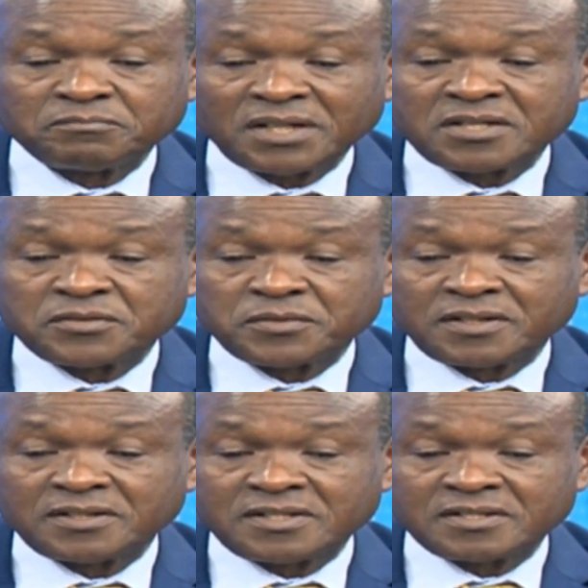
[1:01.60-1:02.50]
making
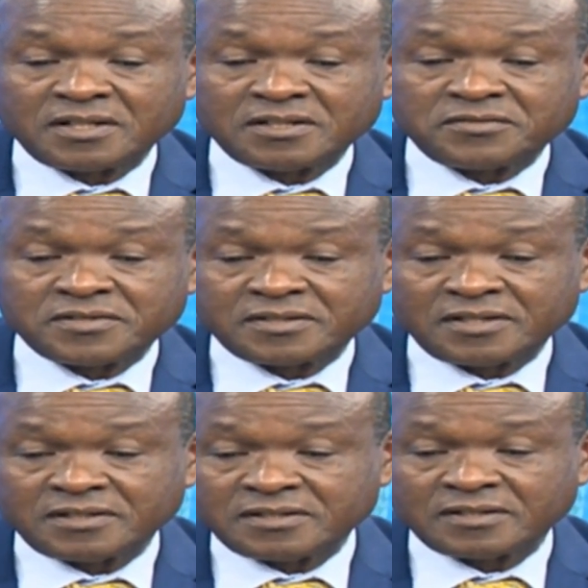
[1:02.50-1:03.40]
sure that these countries,
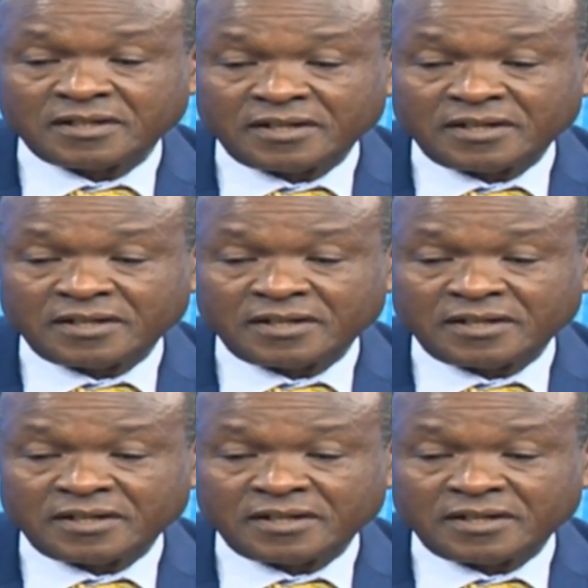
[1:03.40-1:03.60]
there is